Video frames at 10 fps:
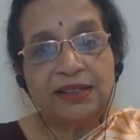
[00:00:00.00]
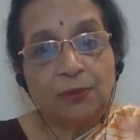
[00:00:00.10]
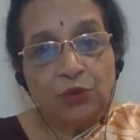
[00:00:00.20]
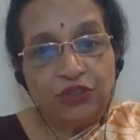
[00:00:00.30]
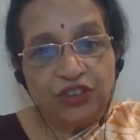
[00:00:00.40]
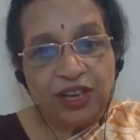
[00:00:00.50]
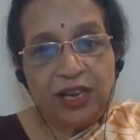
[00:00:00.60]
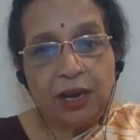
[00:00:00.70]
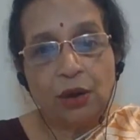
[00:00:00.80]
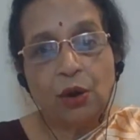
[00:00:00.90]

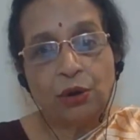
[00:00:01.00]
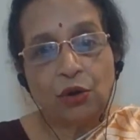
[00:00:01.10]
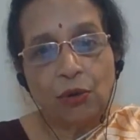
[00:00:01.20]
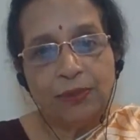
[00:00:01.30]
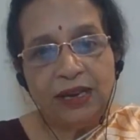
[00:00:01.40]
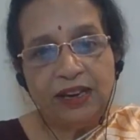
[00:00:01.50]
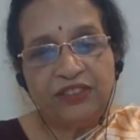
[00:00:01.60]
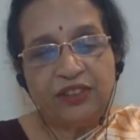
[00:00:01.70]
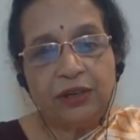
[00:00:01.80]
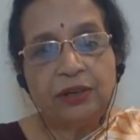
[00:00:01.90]
Samuchaya or
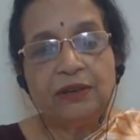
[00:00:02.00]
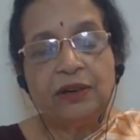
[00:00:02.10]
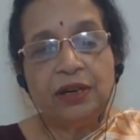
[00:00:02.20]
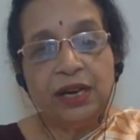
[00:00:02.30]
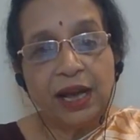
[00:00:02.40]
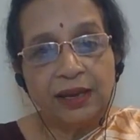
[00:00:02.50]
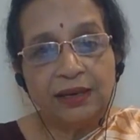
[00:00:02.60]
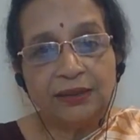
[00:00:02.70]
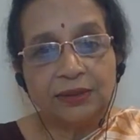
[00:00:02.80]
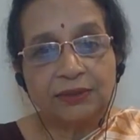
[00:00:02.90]
combination
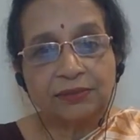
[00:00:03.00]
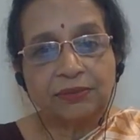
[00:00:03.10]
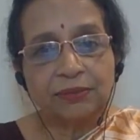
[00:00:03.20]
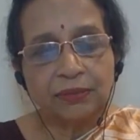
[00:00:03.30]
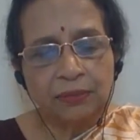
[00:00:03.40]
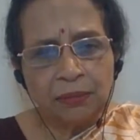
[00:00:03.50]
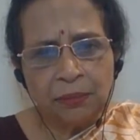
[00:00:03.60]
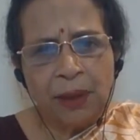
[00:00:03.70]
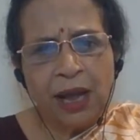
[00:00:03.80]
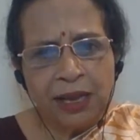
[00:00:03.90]
done
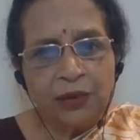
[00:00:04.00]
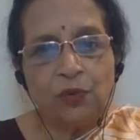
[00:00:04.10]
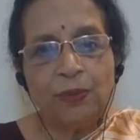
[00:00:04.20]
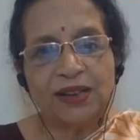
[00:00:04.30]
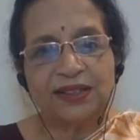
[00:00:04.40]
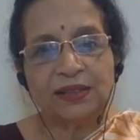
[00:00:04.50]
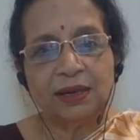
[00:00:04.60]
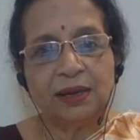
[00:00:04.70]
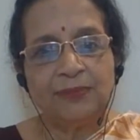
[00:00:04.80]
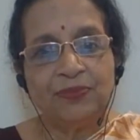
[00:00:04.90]
by an
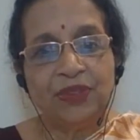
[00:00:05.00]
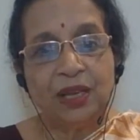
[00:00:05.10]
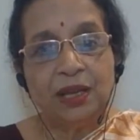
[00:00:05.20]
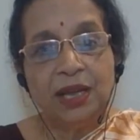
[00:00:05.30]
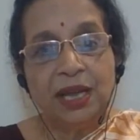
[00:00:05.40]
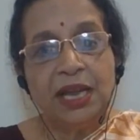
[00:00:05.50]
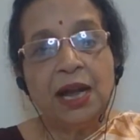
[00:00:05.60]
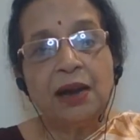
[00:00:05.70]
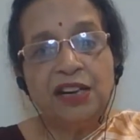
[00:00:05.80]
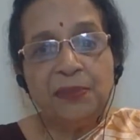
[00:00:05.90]
Upasaka, he
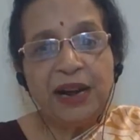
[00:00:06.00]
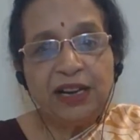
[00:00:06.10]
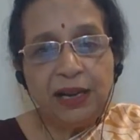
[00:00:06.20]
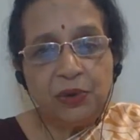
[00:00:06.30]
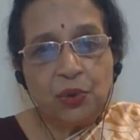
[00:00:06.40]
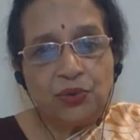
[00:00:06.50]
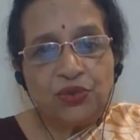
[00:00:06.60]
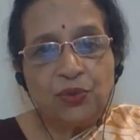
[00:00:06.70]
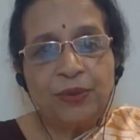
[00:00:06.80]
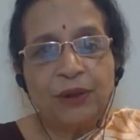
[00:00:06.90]
ultimately goes
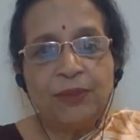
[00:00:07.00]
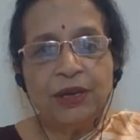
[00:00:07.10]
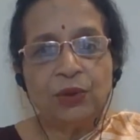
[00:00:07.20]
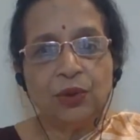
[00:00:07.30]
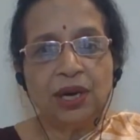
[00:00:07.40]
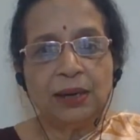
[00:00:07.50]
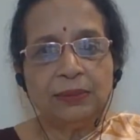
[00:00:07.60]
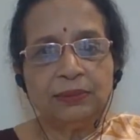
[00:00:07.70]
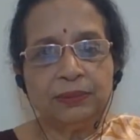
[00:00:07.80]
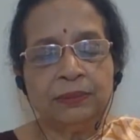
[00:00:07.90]
to
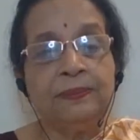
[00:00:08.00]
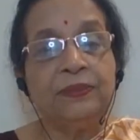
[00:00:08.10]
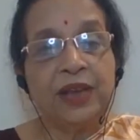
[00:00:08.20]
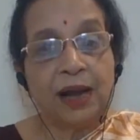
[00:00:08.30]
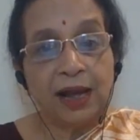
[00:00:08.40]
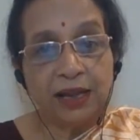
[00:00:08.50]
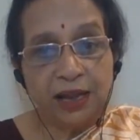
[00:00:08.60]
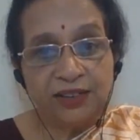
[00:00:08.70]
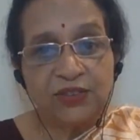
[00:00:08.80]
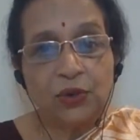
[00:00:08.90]
Brahmaloka, the
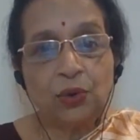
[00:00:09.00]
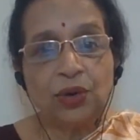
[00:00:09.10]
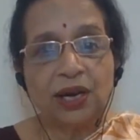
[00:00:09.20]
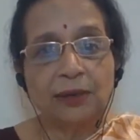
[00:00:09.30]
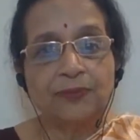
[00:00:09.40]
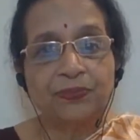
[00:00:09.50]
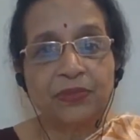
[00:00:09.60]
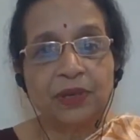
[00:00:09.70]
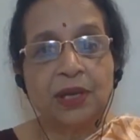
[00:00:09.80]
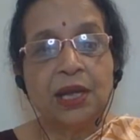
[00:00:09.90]
highest loka,
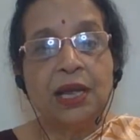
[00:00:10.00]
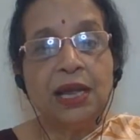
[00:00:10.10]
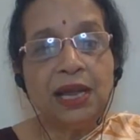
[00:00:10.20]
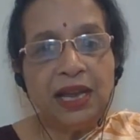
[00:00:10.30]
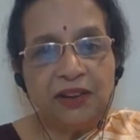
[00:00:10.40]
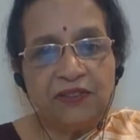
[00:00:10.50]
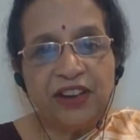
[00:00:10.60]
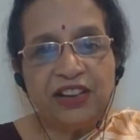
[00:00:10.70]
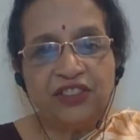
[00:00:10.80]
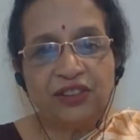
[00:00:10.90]
in
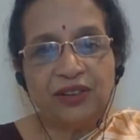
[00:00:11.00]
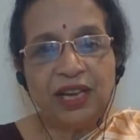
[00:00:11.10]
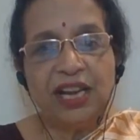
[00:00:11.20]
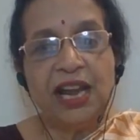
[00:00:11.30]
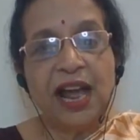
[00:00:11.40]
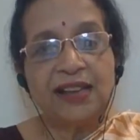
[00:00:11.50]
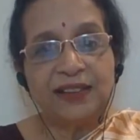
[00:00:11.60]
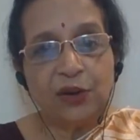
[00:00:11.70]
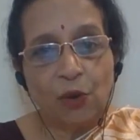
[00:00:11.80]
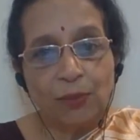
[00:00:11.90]
which he has
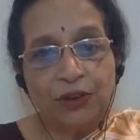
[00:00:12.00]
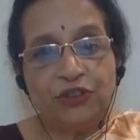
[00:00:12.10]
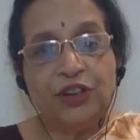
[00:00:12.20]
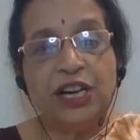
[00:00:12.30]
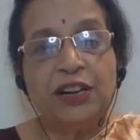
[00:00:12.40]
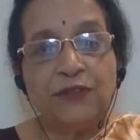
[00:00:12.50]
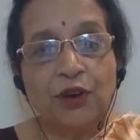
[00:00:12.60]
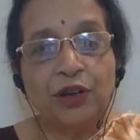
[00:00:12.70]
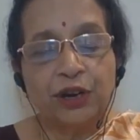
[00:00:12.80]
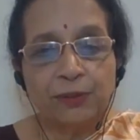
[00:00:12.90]
an opportunity
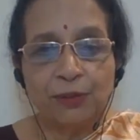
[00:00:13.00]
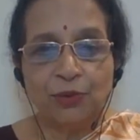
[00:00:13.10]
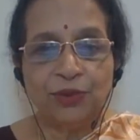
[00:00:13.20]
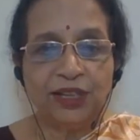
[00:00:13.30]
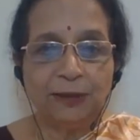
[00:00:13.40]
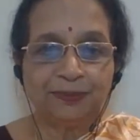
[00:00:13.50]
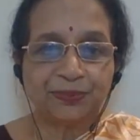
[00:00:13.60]
for Krama Mukti.